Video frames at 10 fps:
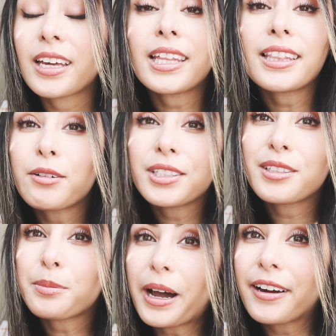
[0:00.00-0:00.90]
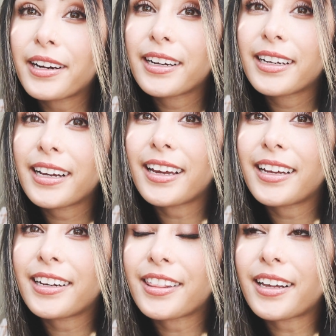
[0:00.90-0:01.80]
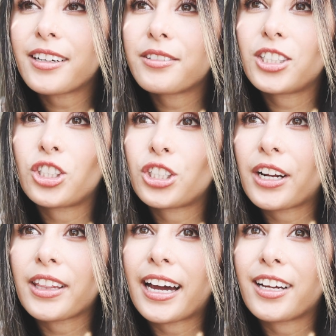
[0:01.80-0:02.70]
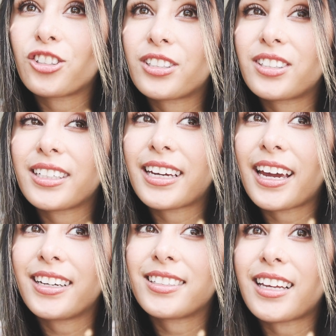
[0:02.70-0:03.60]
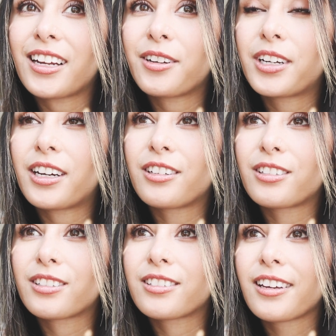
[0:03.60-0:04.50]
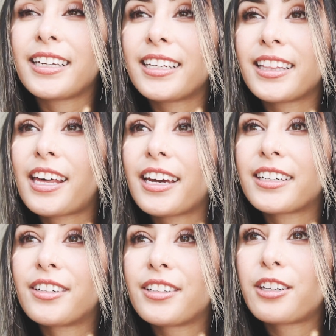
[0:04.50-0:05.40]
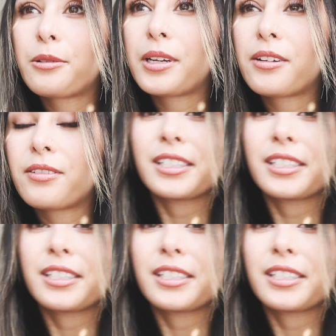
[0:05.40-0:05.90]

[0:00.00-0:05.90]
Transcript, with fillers: I thought that was inspiring and I thought I would share that just in case anyone else needed like a little bit of